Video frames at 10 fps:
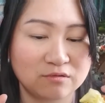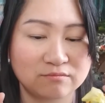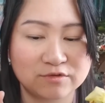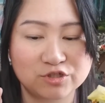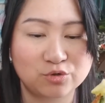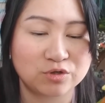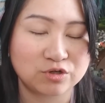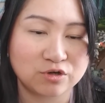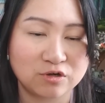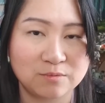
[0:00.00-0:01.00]
Short
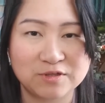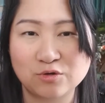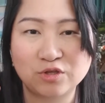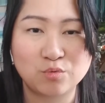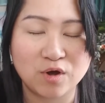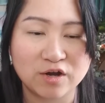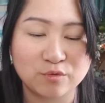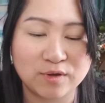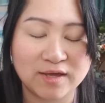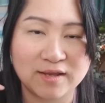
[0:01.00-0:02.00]
term, it's only water
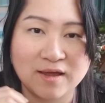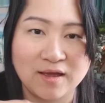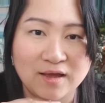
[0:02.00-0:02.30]
weight.